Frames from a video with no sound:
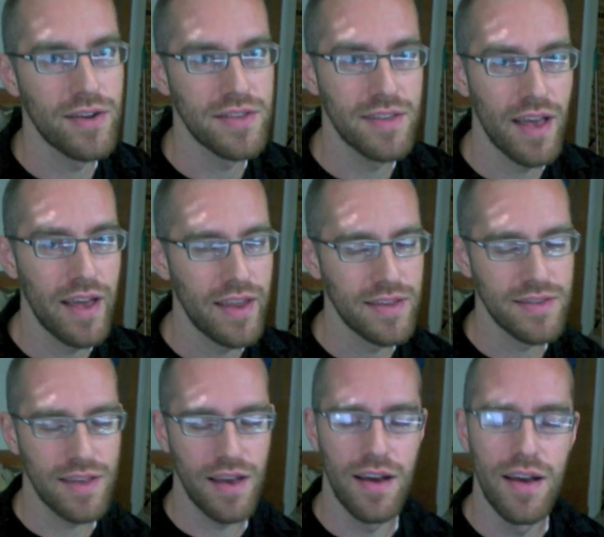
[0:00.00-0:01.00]
society's
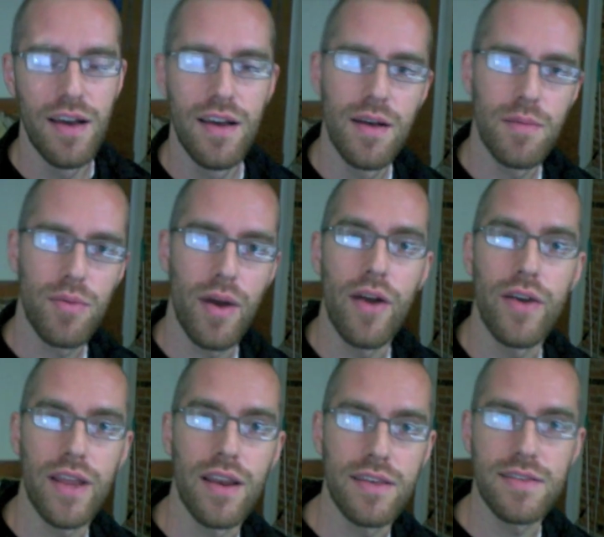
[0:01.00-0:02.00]

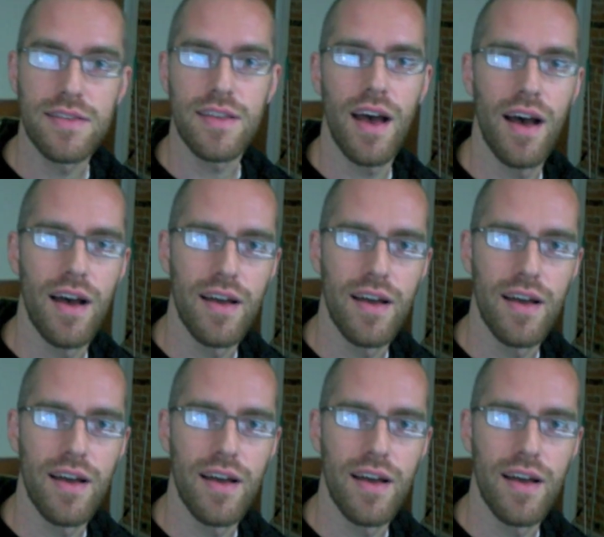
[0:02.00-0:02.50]
priority list.